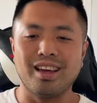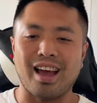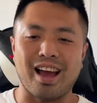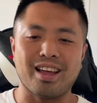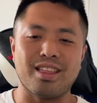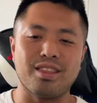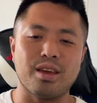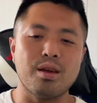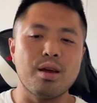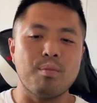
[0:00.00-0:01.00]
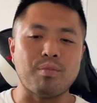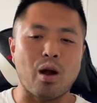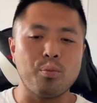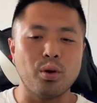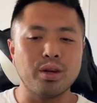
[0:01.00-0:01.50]
and my
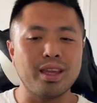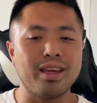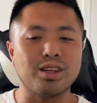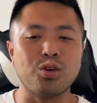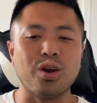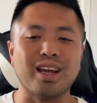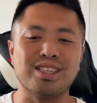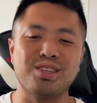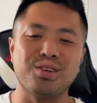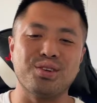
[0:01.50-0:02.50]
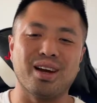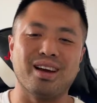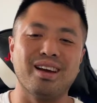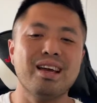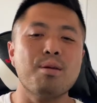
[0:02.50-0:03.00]
opponent here trying
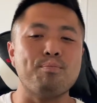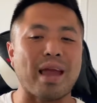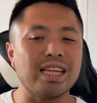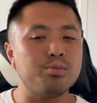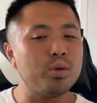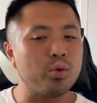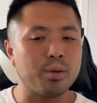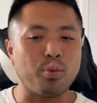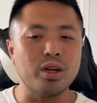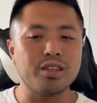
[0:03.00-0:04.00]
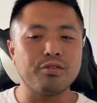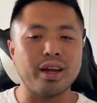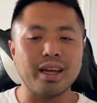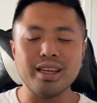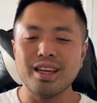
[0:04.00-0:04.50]
to bait me with a Poison
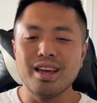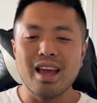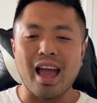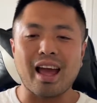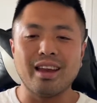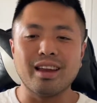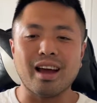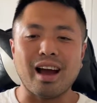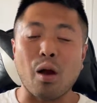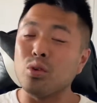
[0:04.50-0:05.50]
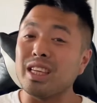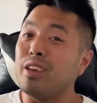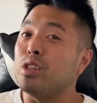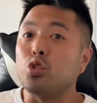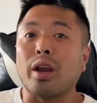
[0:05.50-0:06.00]
Fang. And I wasn't
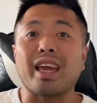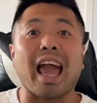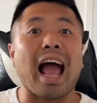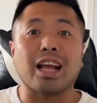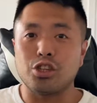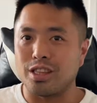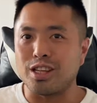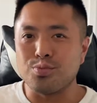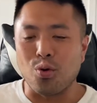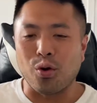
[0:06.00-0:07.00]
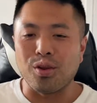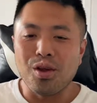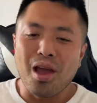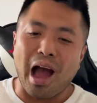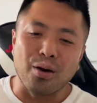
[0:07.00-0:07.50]
even trying to catch at this point.
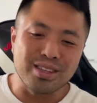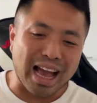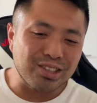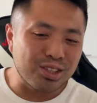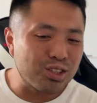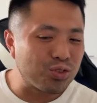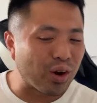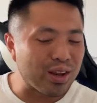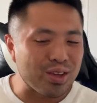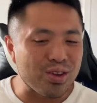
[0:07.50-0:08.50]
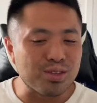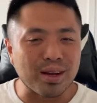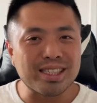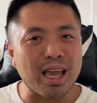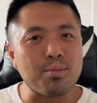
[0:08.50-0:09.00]
I was actually trying to use my
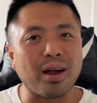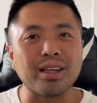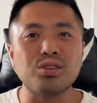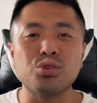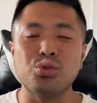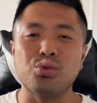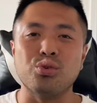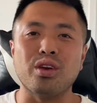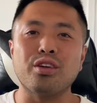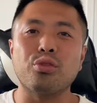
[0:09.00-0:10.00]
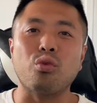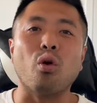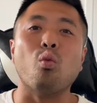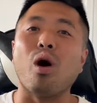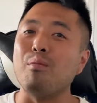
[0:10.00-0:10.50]
Sableye to throw
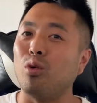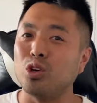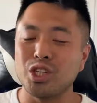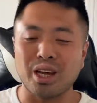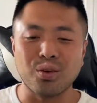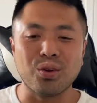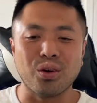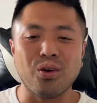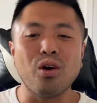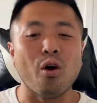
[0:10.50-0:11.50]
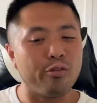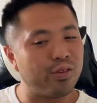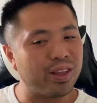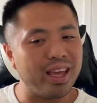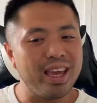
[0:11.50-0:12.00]
one more Shadow Claw,
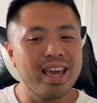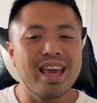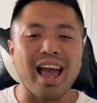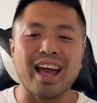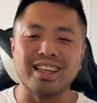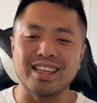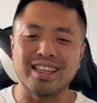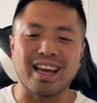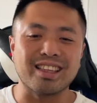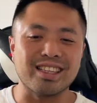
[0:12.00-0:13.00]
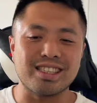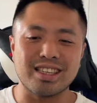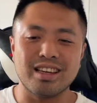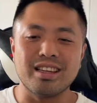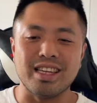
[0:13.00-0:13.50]
hopefully, and get this
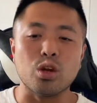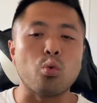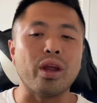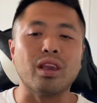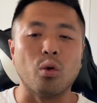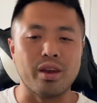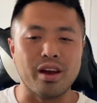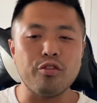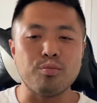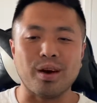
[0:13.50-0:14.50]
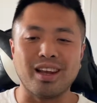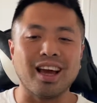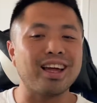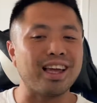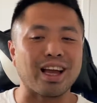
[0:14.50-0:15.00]
Nidoqueen low enough. But
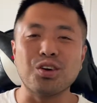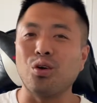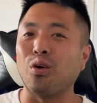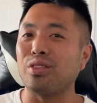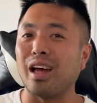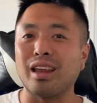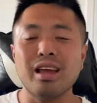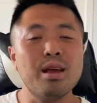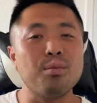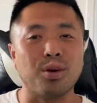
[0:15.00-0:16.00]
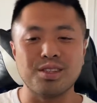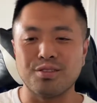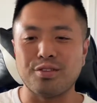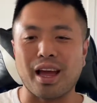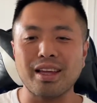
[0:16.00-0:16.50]
luckily I caught that
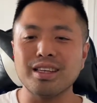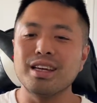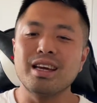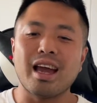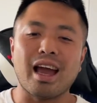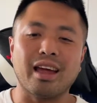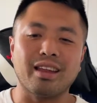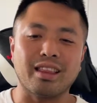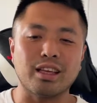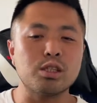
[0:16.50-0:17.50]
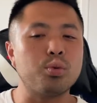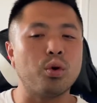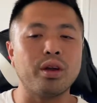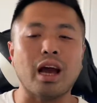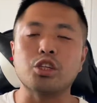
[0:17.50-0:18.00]
Poison Fang, and at this
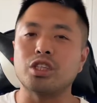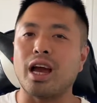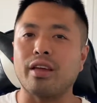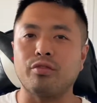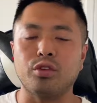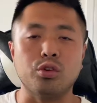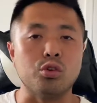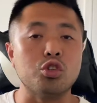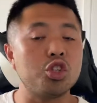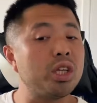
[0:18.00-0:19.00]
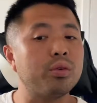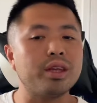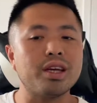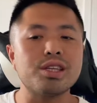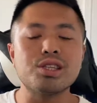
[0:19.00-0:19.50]
point I just had to shield
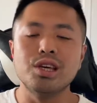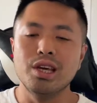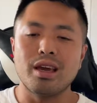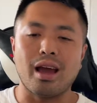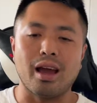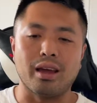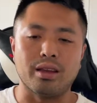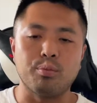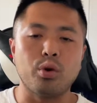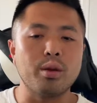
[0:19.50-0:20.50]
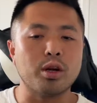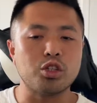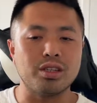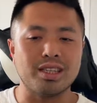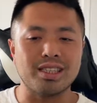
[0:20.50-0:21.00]
this, and pretty much
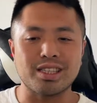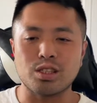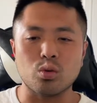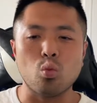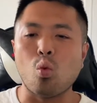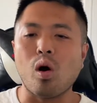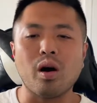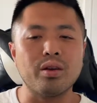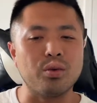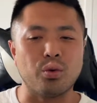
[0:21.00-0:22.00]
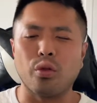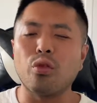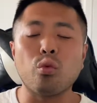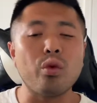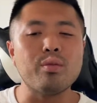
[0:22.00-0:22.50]
this is 1 or
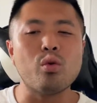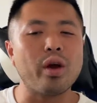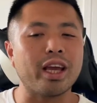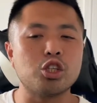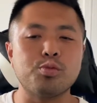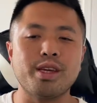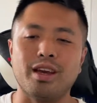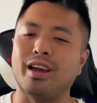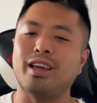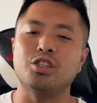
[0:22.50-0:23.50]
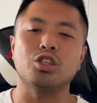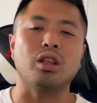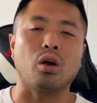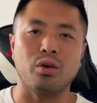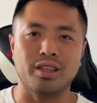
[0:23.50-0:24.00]
3 more HP. I can just
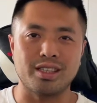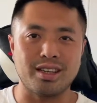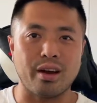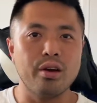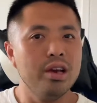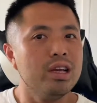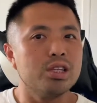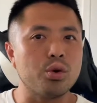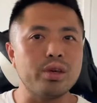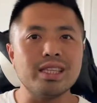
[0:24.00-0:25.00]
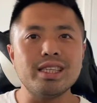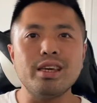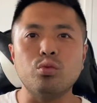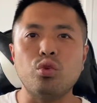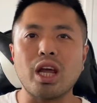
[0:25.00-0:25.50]
lock on this down. So you can
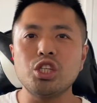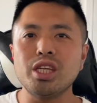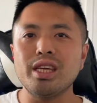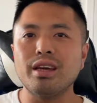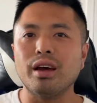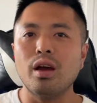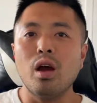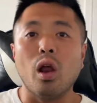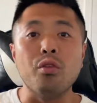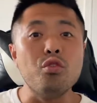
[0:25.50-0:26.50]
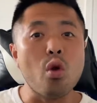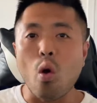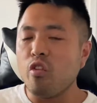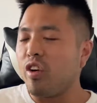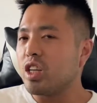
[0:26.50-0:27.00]
see Regi here,
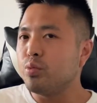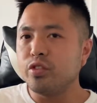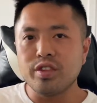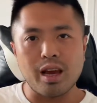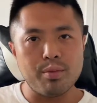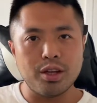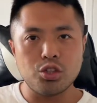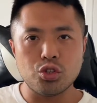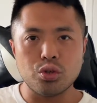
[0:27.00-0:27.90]
no fast move damage